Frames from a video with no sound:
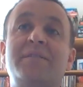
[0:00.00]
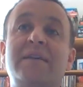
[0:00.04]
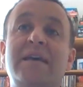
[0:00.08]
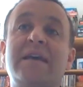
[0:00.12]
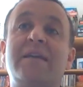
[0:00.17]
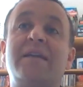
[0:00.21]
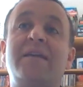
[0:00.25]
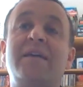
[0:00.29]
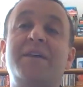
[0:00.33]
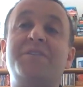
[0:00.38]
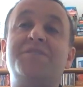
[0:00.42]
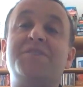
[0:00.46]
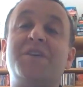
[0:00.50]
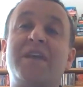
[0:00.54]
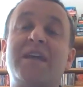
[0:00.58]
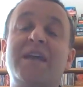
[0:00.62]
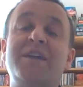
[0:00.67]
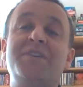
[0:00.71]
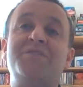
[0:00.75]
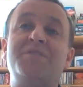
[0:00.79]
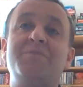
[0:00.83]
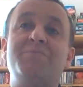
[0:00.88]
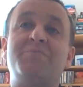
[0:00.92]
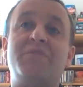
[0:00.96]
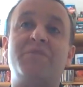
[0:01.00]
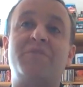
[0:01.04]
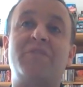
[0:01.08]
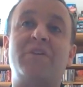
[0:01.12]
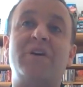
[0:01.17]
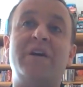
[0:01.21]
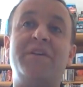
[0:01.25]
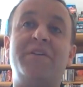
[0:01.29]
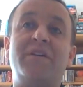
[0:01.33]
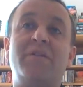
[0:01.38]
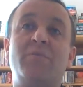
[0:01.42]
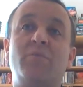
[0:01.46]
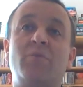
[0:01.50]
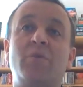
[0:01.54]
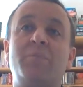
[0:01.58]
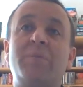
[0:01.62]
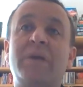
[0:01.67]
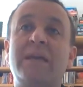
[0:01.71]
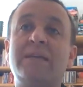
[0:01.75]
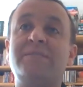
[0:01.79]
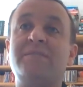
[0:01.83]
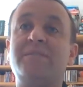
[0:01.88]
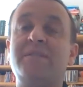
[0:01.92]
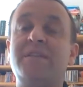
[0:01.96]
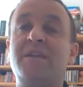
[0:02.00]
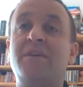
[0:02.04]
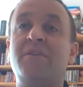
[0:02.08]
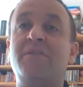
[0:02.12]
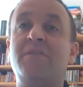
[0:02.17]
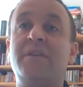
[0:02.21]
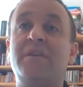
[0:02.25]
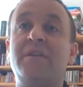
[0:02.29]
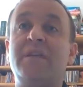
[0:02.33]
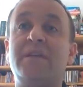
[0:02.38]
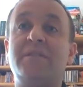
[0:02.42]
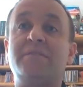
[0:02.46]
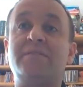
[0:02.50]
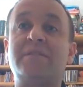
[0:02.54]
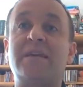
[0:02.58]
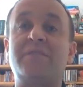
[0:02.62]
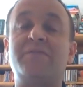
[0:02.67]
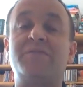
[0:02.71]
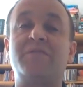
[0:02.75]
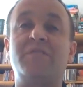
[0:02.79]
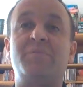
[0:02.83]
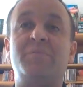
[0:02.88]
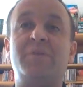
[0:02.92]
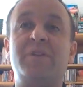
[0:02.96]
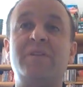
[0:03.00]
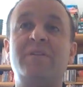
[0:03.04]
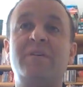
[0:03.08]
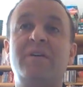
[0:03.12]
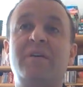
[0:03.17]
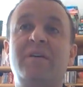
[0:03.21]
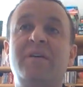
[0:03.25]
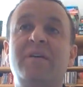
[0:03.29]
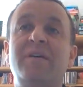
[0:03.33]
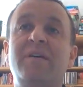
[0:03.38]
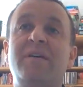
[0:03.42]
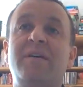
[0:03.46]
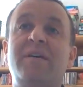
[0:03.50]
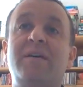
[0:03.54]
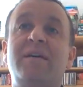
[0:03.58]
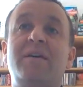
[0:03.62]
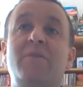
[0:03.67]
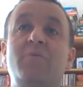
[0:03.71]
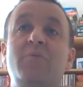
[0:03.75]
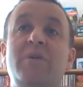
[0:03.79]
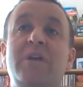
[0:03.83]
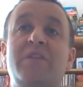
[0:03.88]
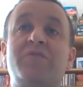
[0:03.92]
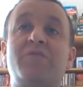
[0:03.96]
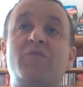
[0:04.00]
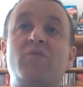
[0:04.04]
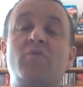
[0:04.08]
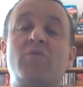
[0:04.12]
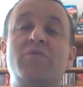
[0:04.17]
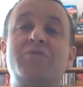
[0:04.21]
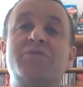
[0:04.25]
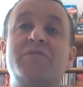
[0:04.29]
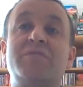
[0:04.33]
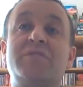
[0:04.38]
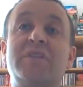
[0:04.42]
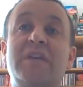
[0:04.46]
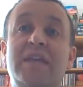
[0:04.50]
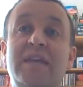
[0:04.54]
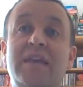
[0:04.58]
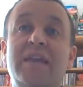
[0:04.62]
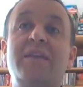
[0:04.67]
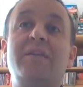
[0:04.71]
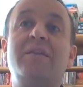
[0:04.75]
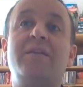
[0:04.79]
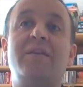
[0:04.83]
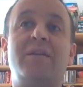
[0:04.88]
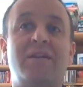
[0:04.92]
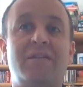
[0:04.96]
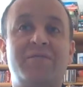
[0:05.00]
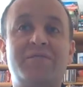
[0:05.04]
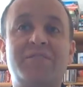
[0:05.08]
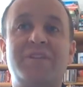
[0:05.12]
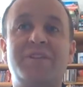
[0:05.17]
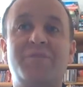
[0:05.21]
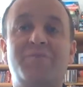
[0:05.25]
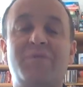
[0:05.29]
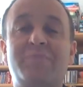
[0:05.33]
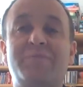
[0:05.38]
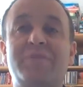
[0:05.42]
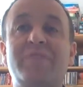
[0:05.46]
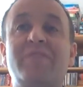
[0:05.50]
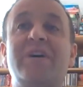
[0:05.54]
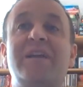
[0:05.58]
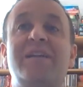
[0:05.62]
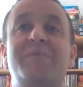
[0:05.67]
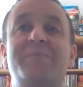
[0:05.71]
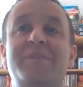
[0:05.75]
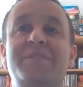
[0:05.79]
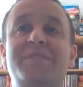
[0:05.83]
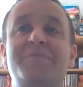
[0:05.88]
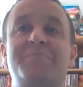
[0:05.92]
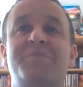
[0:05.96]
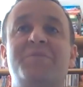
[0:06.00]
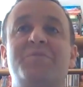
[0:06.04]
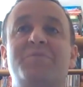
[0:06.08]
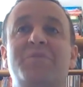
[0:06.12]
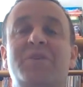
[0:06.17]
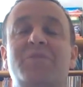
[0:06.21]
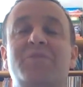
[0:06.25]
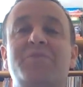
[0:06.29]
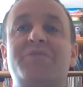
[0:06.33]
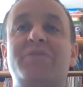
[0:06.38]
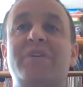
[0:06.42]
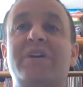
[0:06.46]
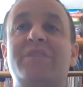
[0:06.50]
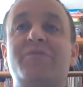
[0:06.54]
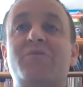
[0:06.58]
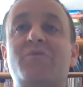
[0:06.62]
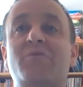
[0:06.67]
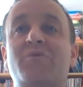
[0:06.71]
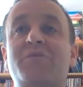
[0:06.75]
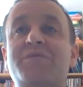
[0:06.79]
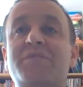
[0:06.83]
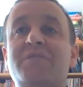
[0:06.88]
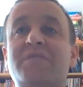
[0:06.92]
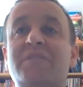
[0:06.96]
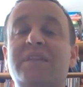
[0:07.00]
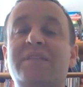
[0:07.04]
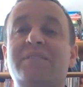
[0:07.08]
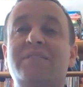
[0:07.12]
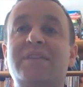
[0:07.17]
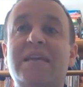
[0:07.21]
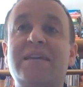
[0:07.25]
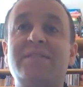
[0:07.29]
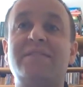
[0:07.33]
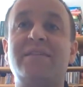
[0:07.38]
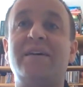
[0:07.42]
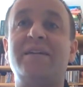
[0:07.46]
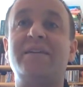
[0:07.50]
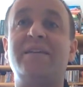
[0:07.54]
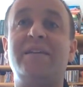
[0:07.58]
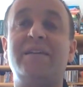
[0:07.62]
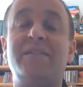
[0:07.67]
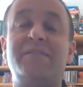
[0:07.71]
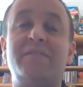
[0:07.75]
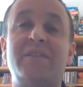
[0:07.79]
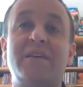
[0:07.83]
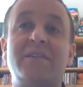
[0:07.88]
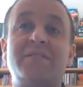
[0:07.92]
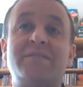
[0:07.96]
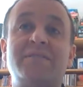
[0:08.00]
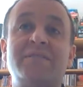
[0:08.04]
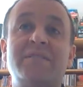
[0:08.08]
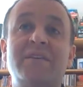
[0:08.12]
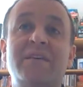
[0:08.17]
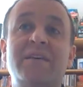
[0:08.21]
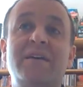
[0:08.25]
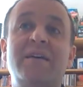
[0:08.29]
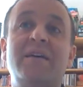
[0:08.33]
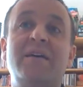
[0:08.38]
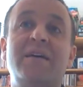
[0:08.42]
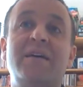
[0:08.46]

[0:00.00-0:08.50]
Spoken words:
tech education provider. We're based here in South Dublin. We have courses in, obviously, web development, but we also have courses in data analytics,